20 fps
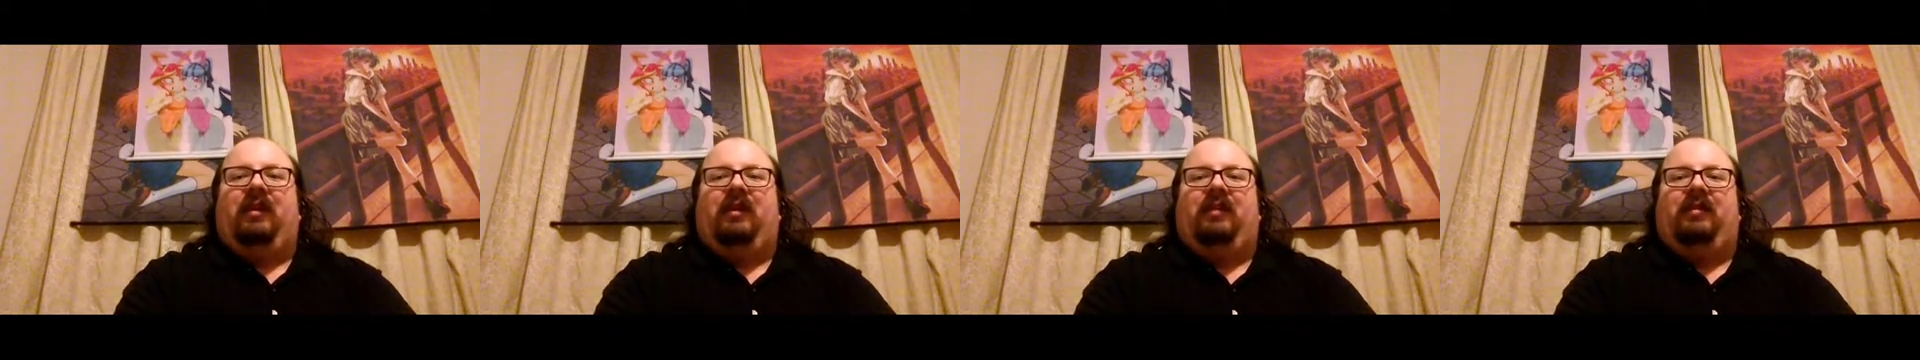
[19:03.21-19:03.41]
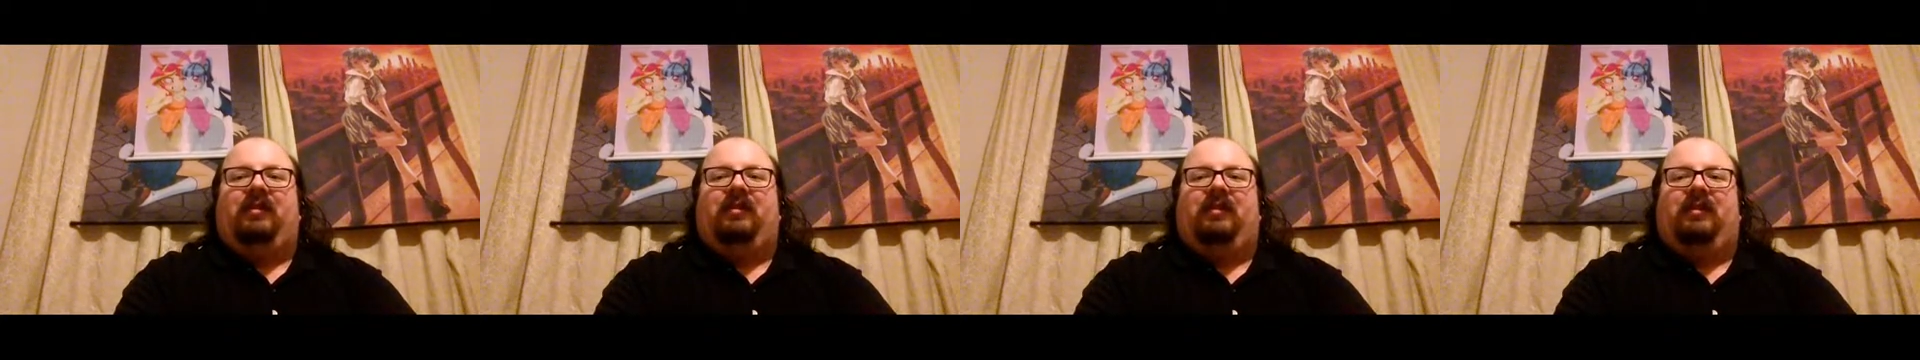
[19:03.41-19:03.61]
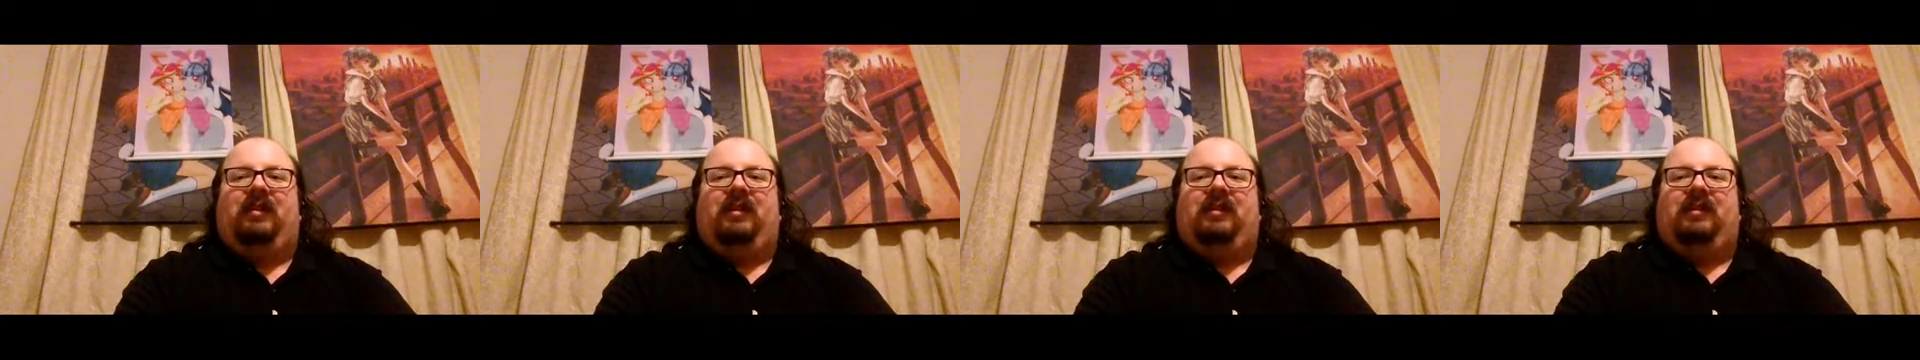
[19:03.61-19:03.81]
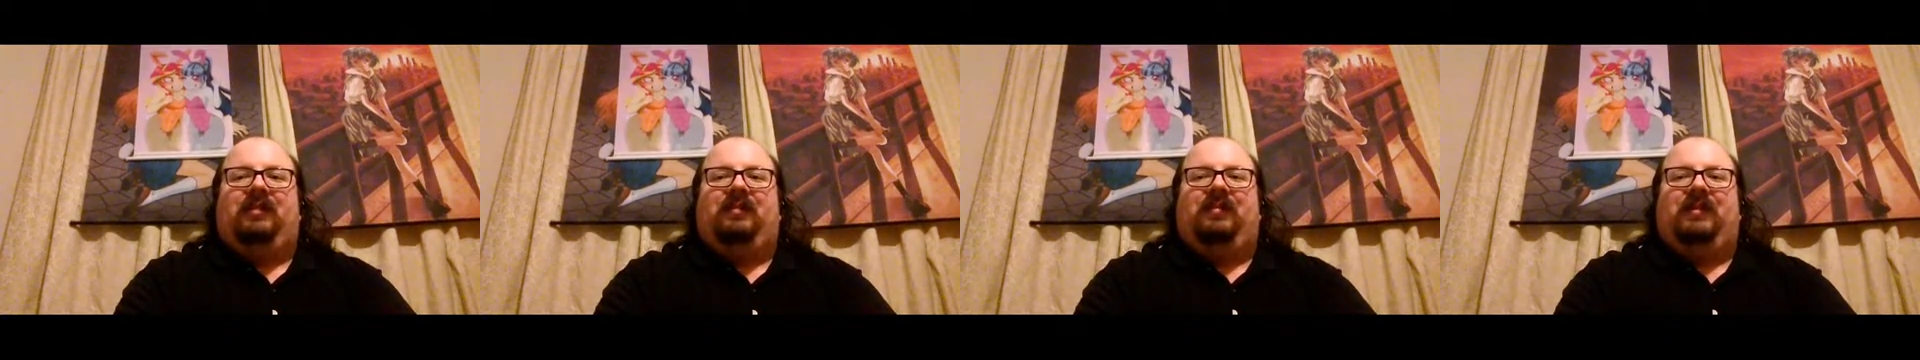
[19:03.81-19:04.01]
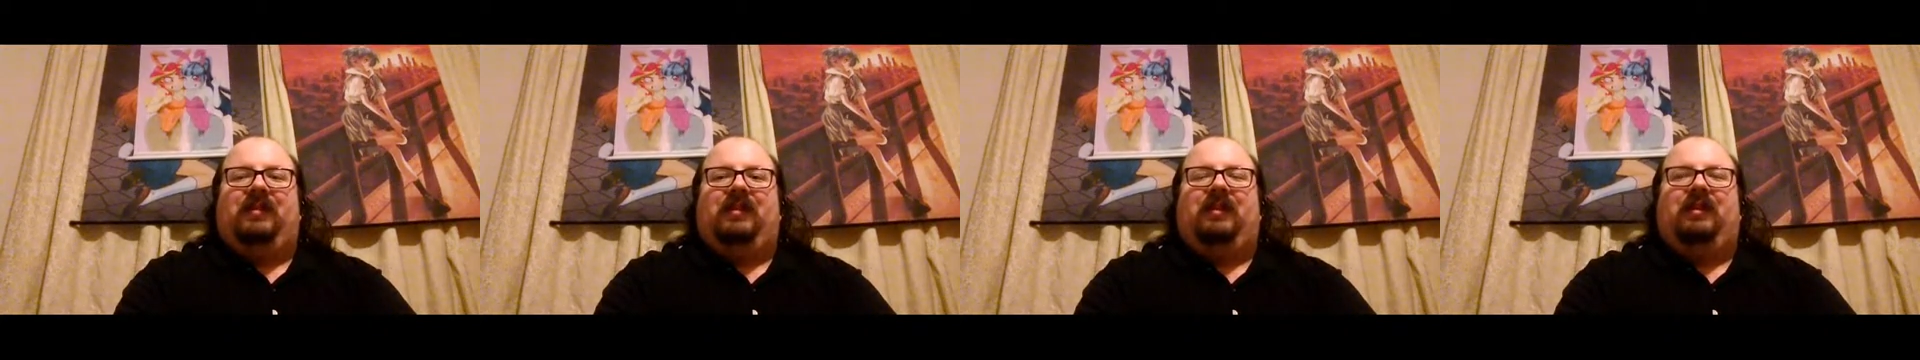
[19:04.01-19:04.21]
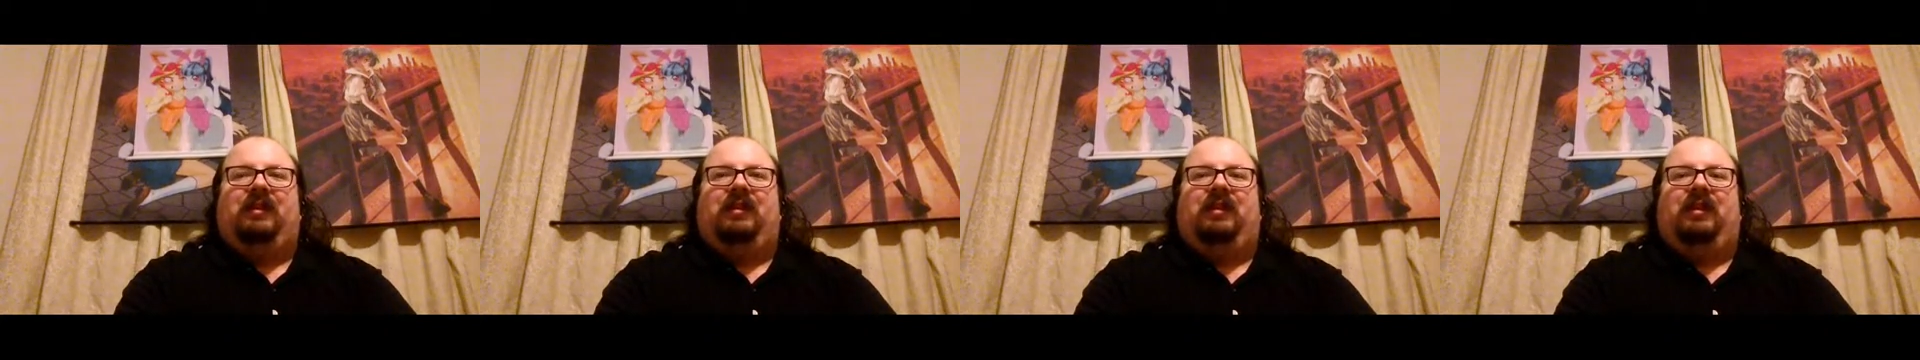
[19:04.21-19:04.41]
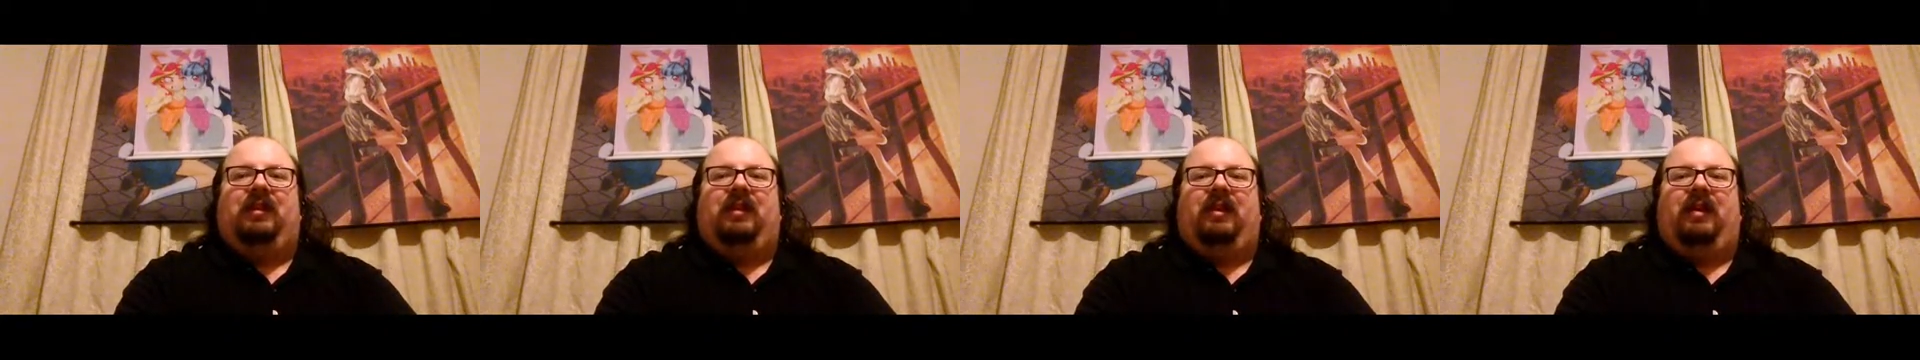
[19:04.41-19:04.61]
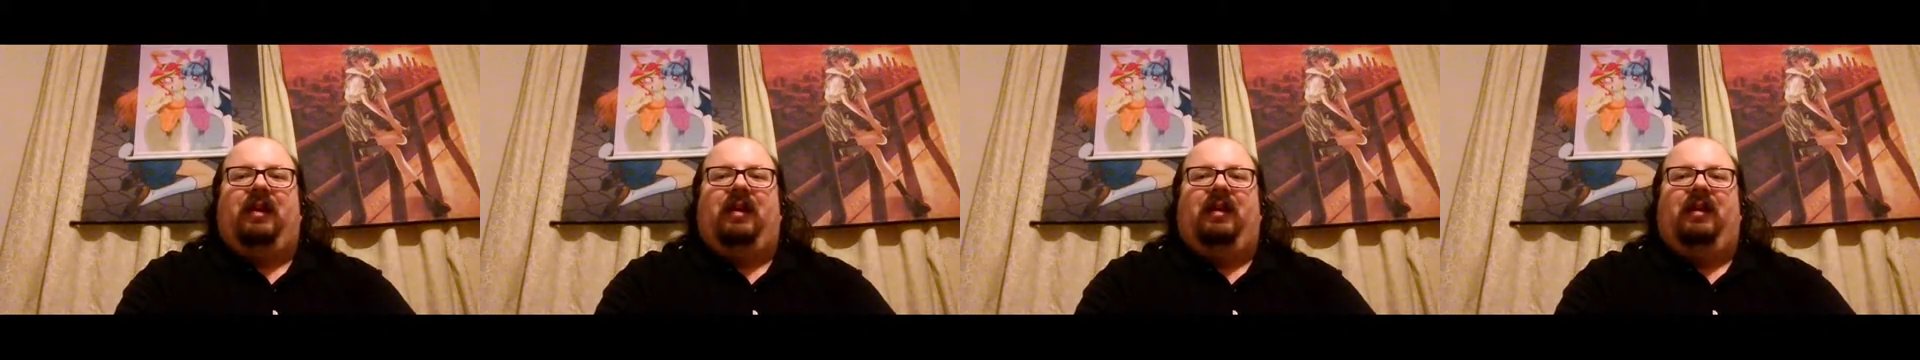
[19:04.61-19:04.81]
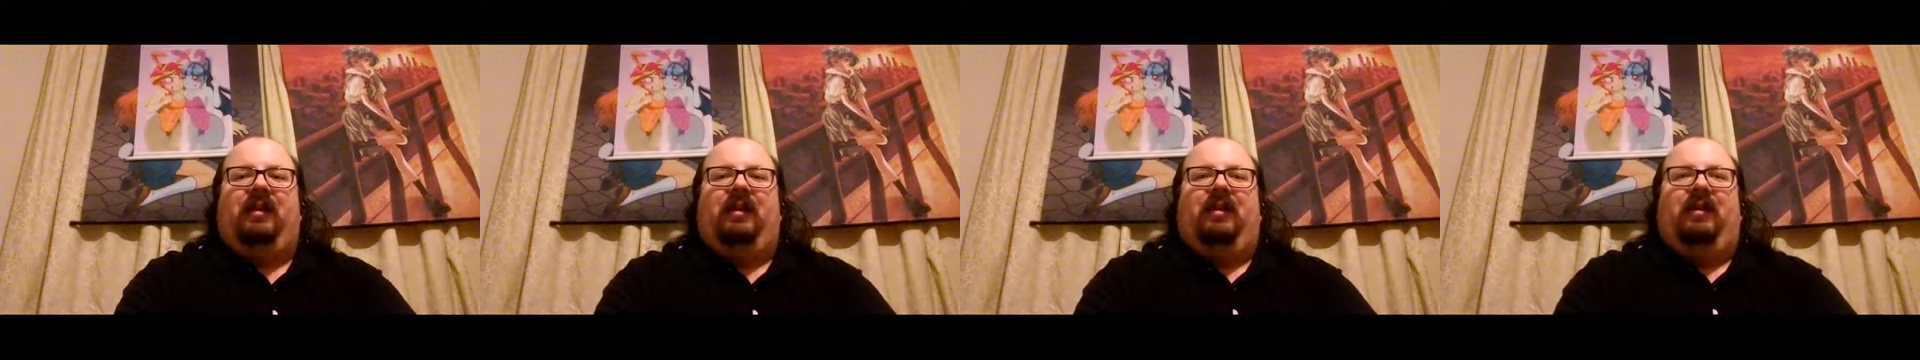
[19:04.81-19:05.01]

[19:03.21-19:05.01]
character customization in that.